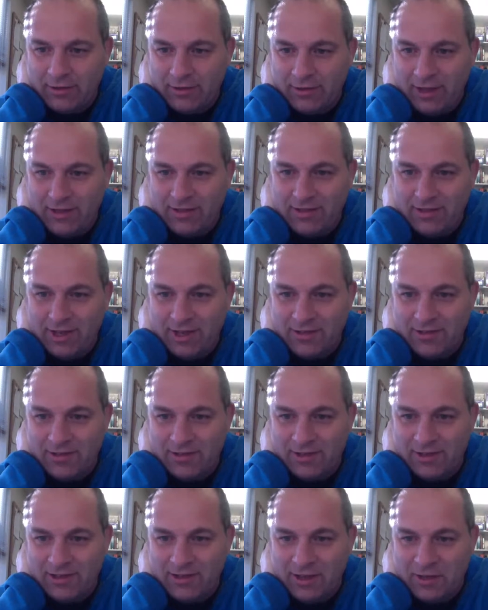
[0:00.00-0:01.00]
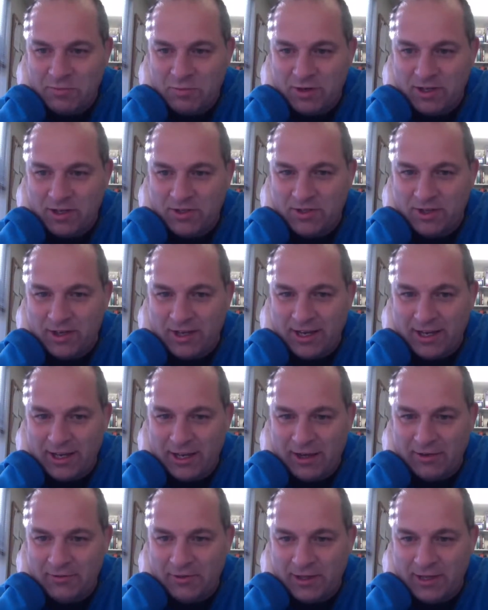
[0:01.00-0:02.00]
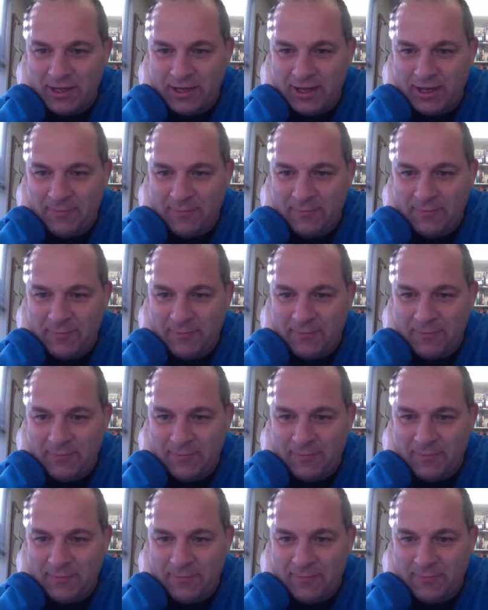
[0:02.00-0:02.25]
That sounds like it's pretty exciting. Hopefully